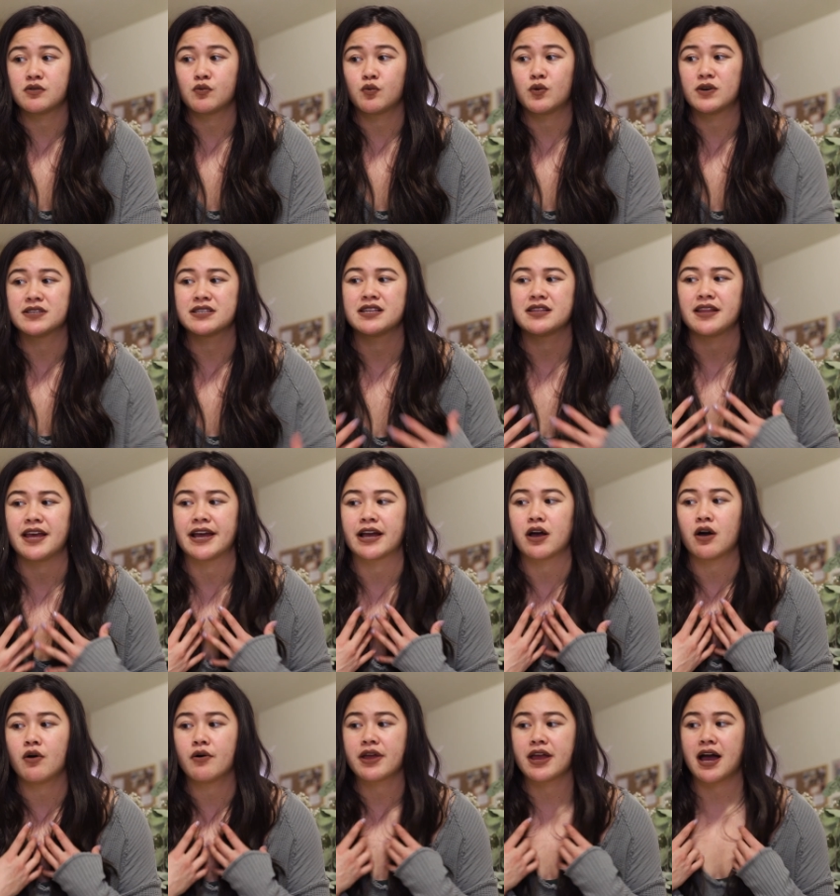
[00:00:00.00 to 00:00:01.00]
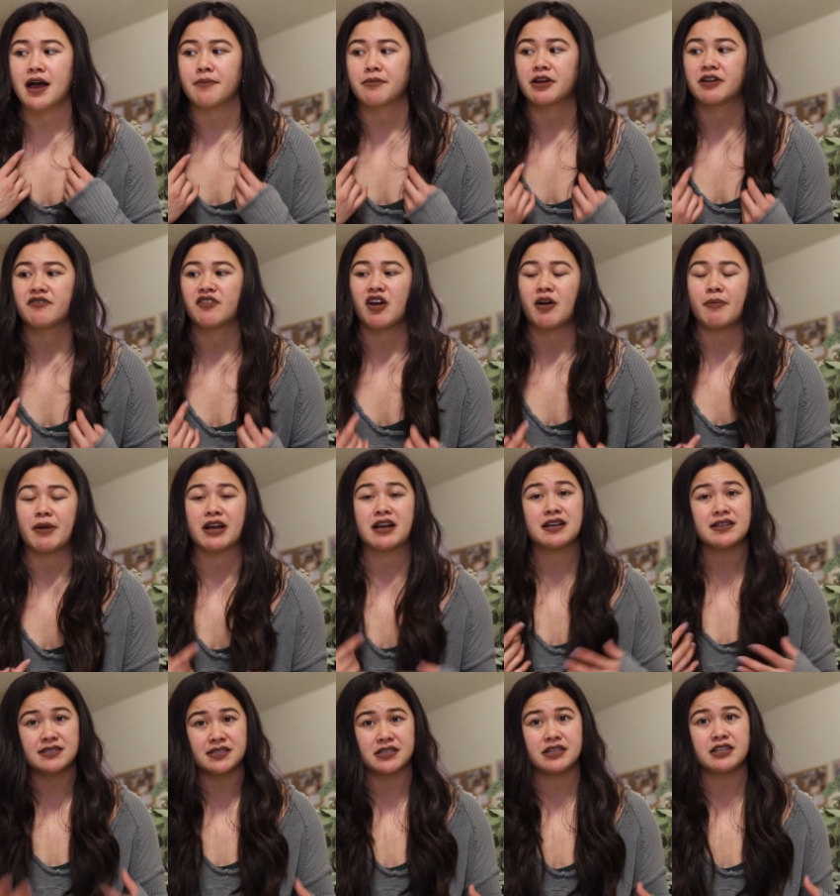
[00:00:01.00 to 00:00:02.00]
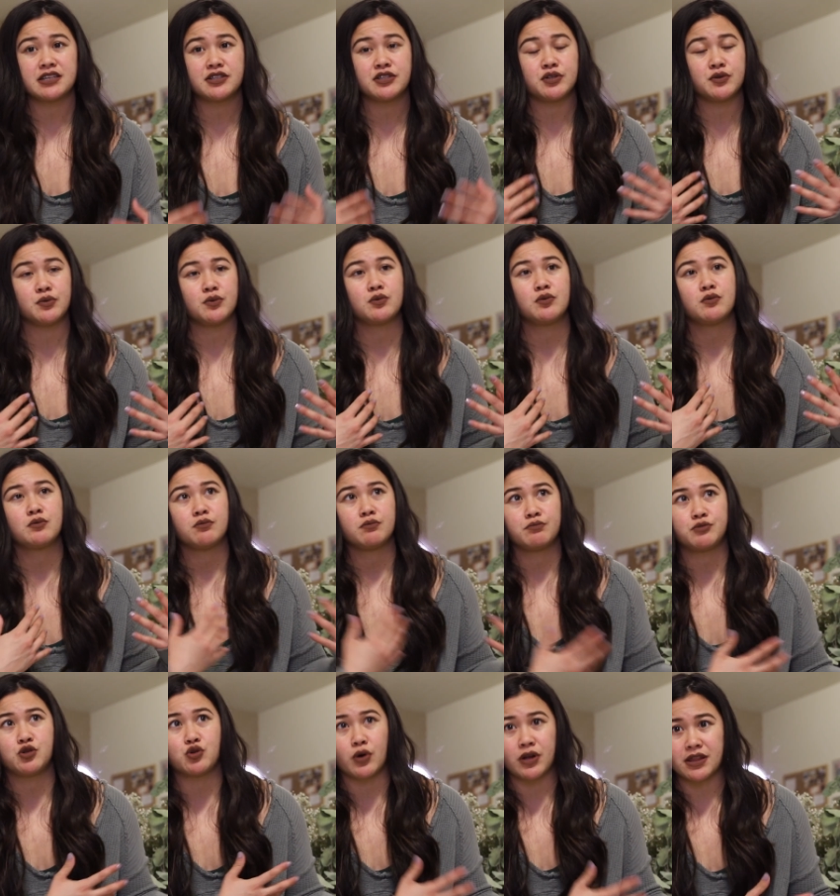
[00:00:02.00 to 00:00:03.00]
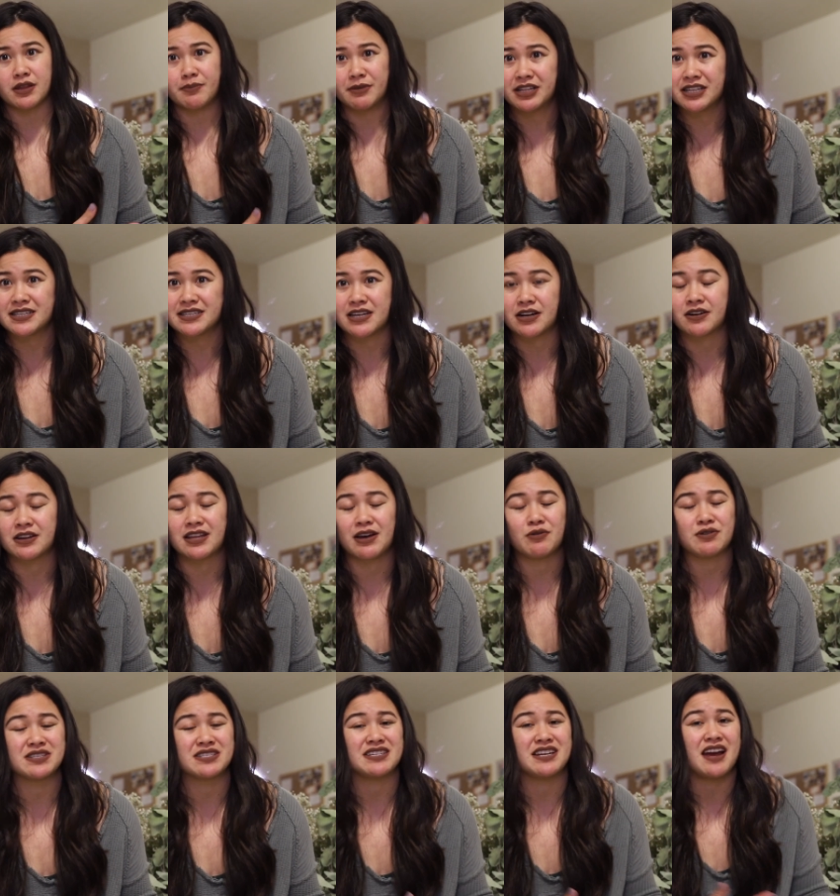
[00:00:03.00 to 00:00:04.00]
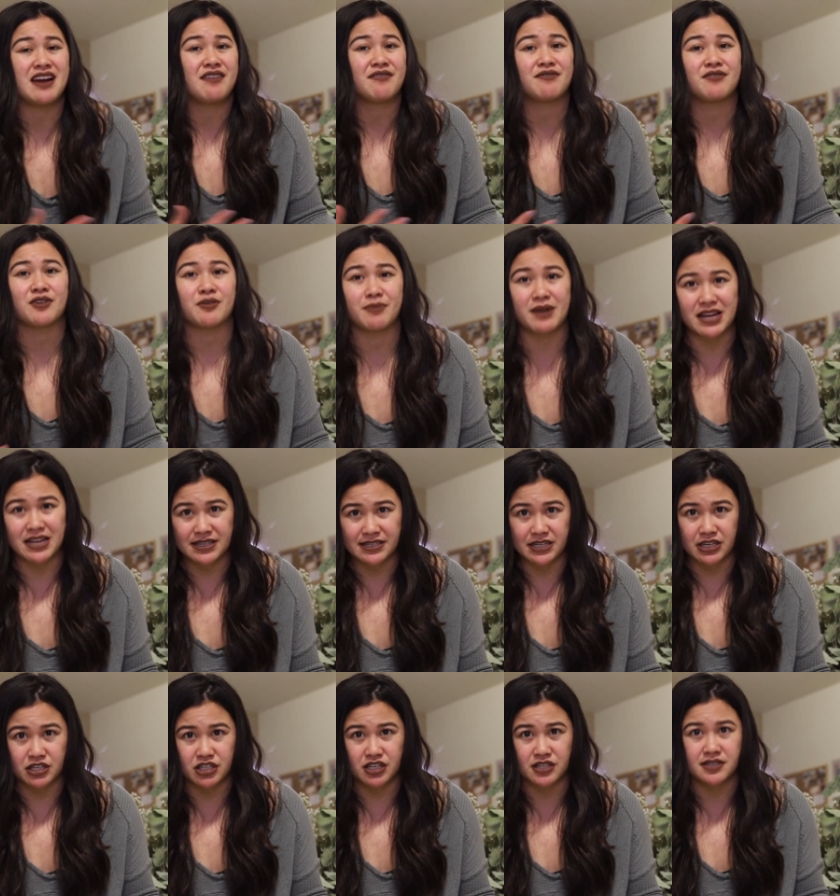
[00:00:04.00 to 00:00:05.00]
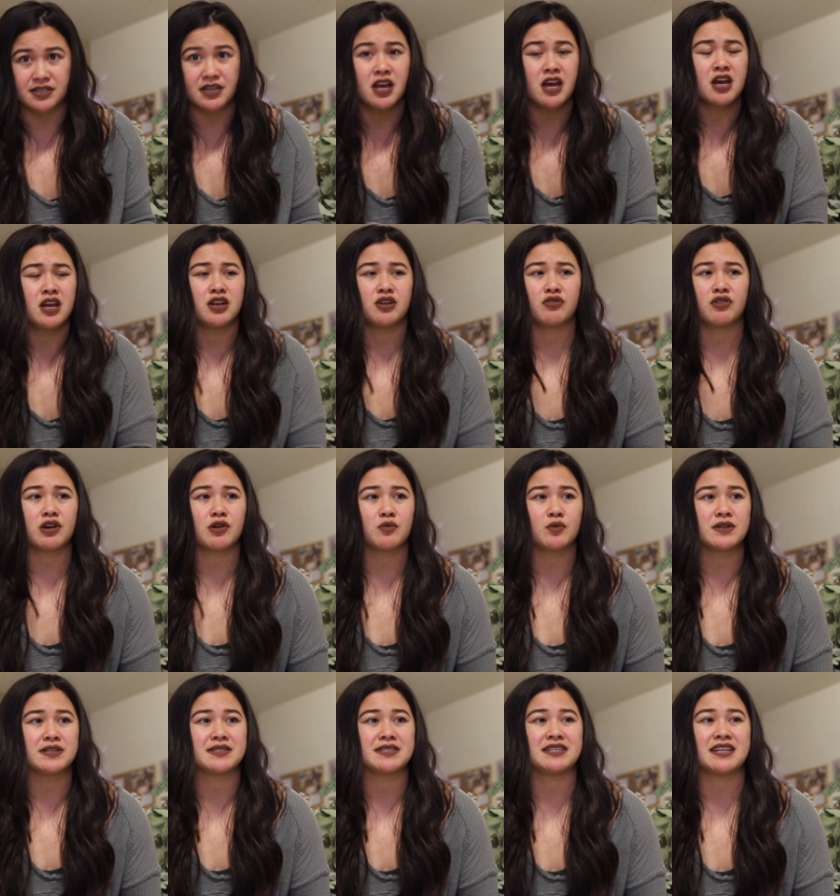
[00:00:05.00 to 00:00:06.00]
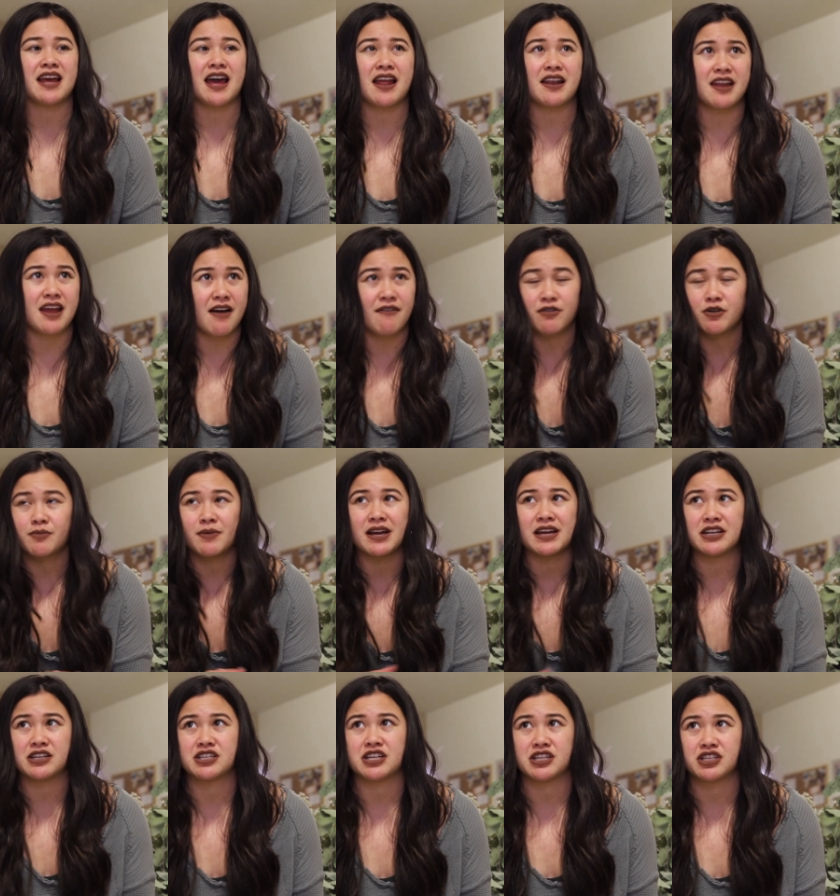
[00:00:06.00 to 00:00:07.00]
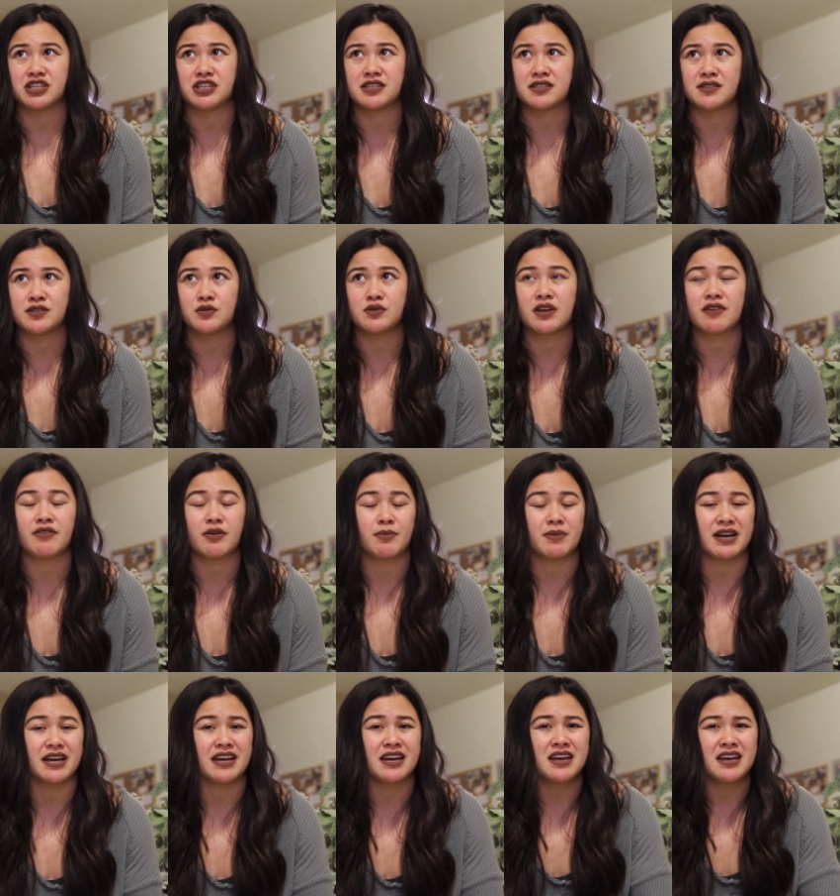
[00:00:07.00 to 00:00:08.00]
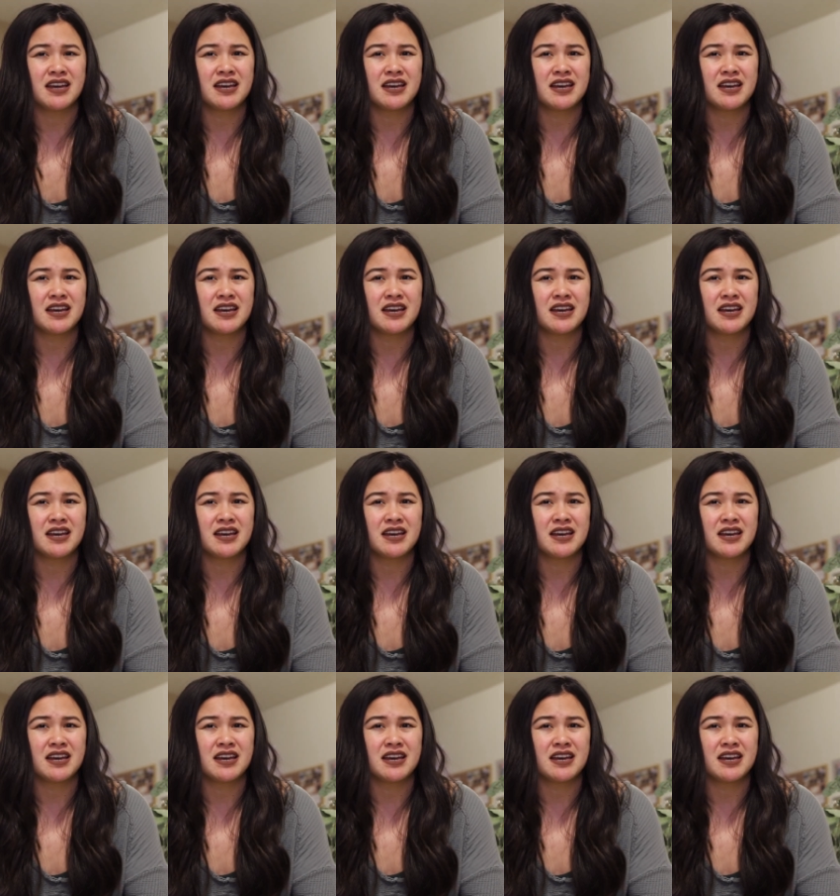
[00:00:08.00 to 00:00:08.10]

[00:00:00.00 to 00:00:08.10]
wasn't like oh yeah I'm giving up my custody to join the military that was never my intentions nor it was ever my intentions to give up my